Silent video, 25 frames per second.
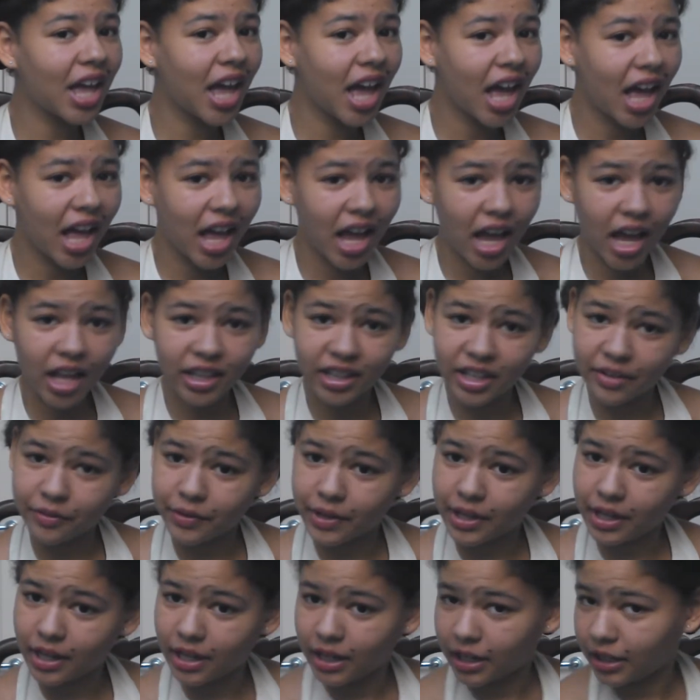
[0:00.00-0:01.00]

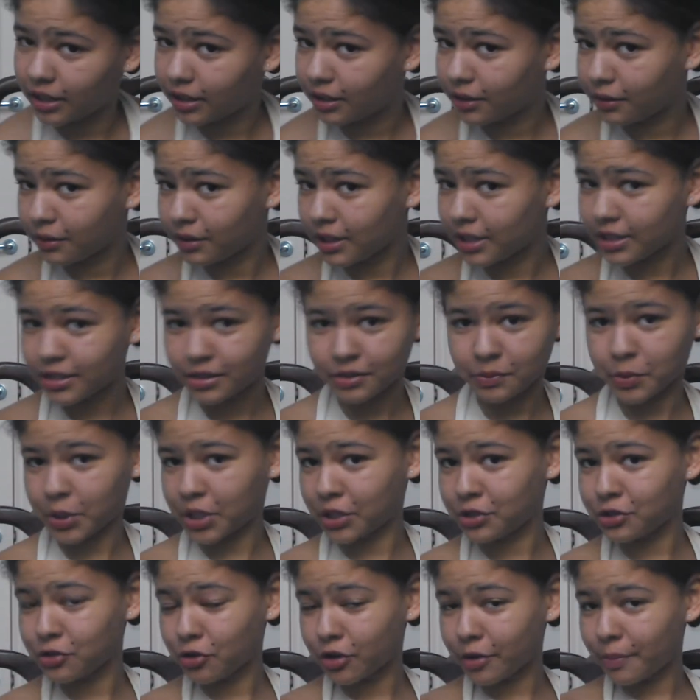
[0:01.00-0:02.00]
Olivia, we
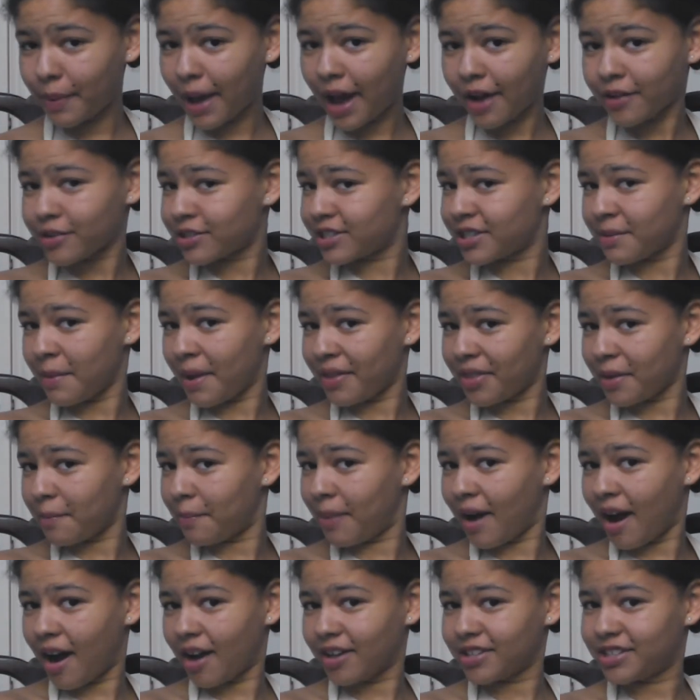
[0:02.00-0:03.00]
can talk about some other
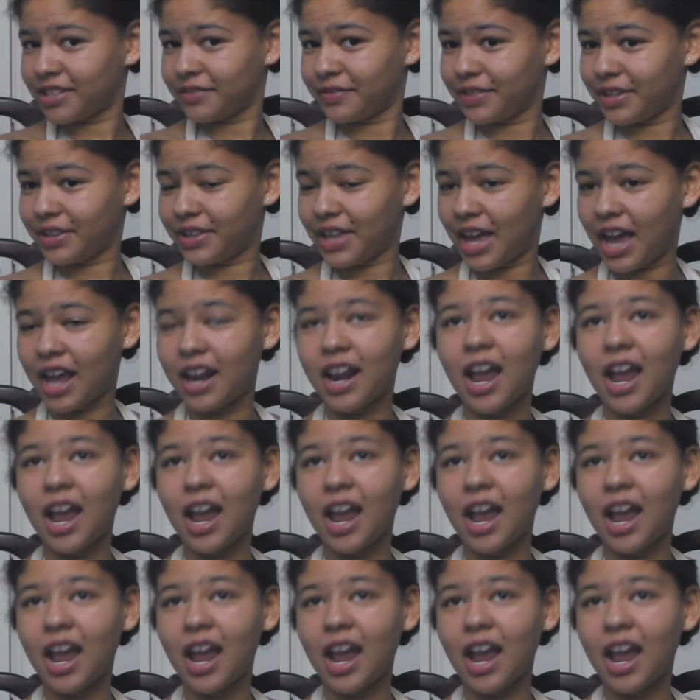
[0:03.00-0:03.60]
parts of it then.